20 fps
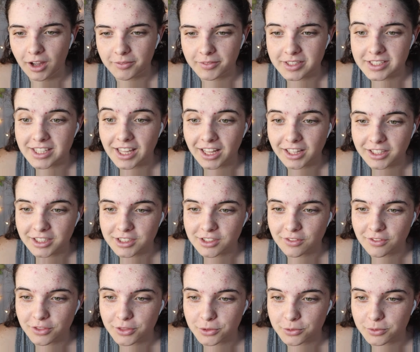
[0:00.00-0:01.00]
He's the eldest
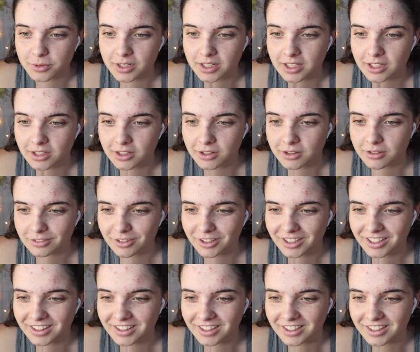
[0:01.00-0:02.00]
of 3
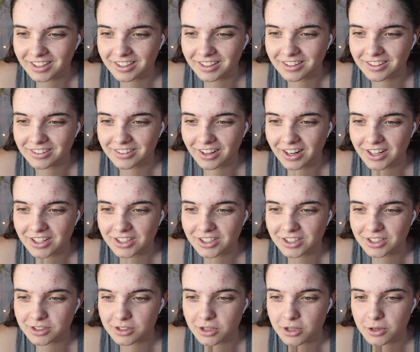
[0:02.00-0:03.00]
great Athenian
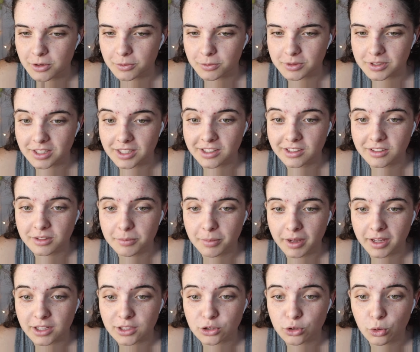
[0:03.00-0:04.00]
tragedies. Was killed
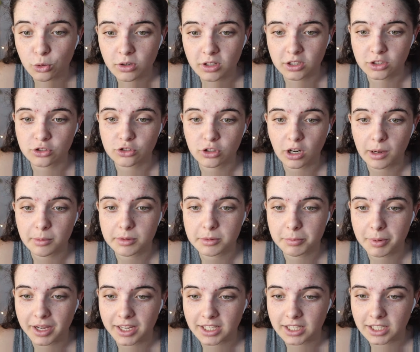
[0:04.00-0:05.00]
by a tortoise dropped
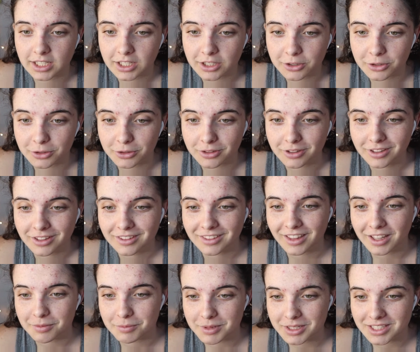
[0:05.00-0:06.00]
by an eagle
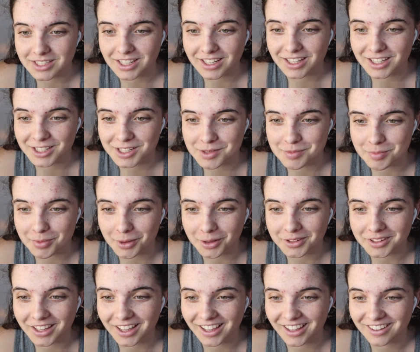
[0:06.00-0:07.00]
that had mistaken his
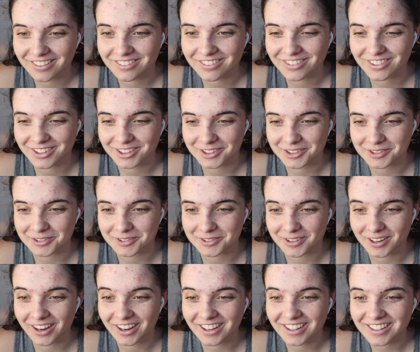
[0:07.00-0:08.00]
bald head for a
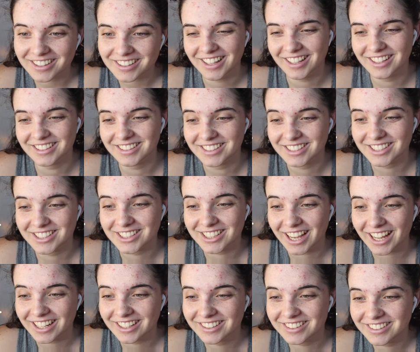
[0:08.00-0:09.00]
rock,
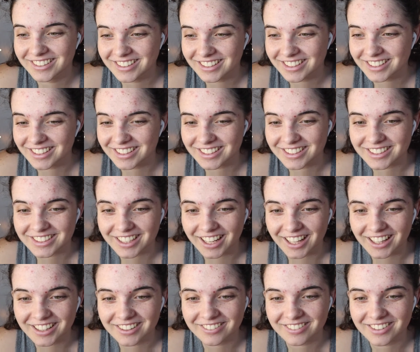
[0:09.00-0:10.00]
shattering the
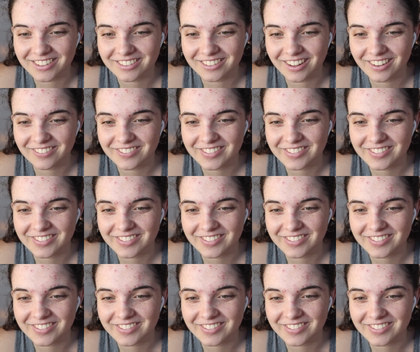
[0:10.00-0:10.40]
shell of the